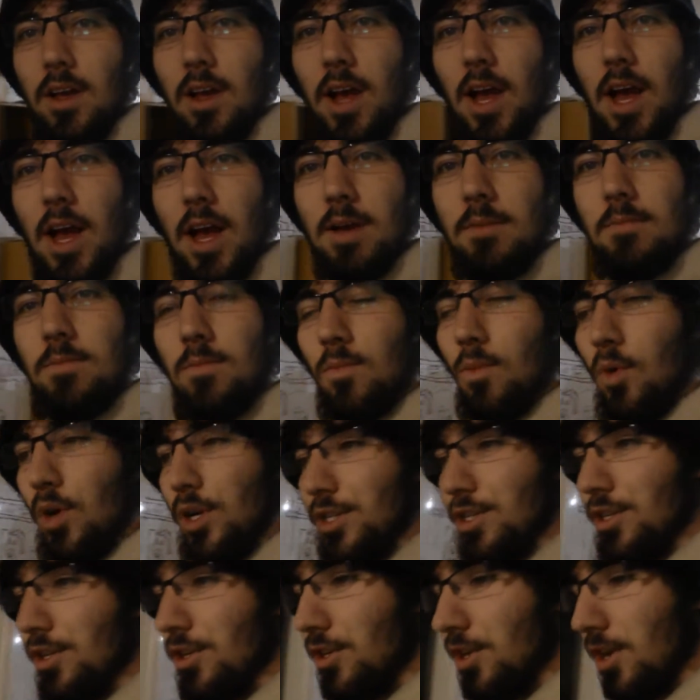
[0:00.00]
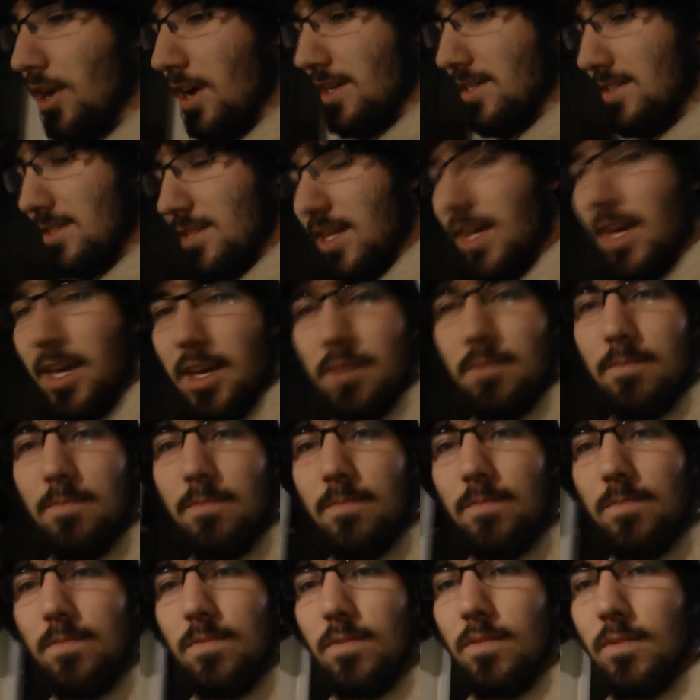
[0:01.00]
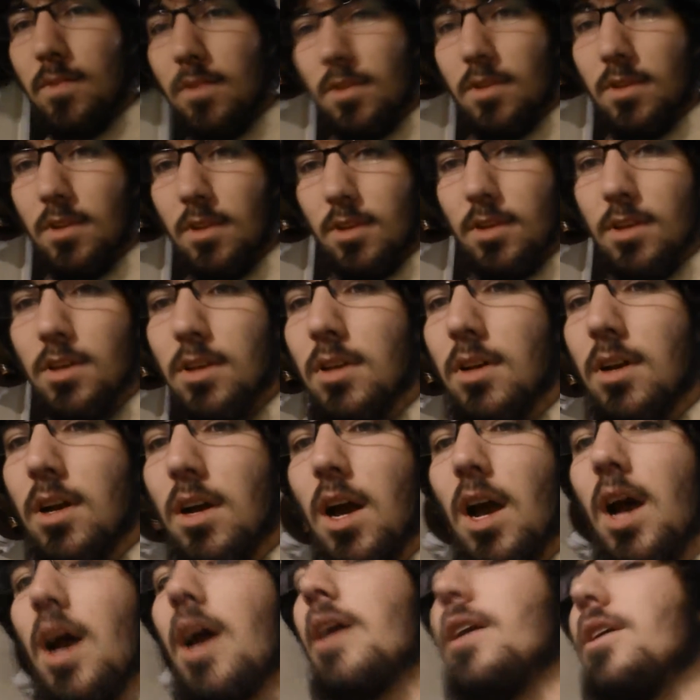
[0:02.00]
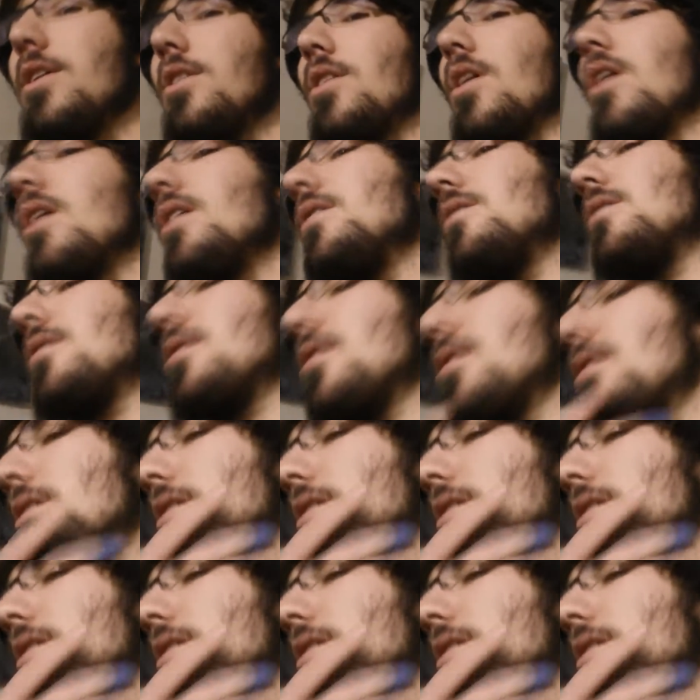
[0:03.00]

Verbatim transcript: Um, what do you guys think? Are you guys